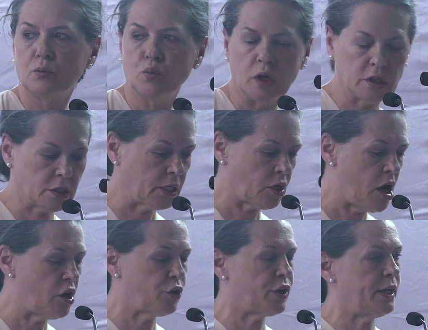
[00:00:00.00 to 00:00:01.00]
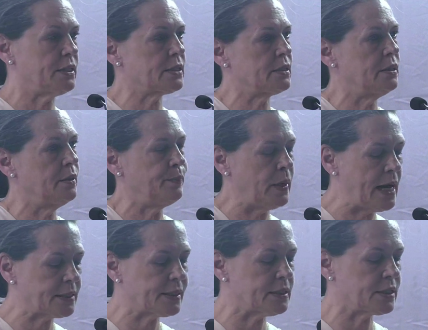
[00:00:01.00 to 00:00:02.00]
What the Congress
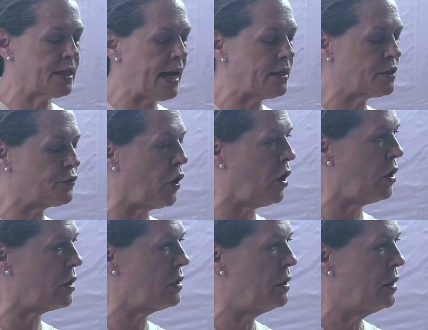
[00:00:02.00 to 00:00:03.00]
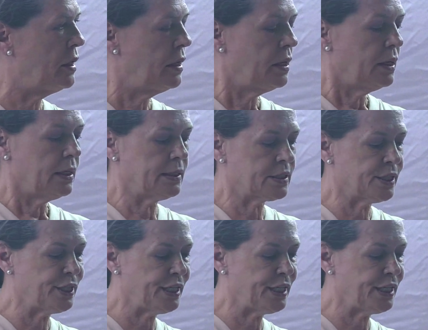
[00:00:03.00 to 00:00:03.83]
party stands for is an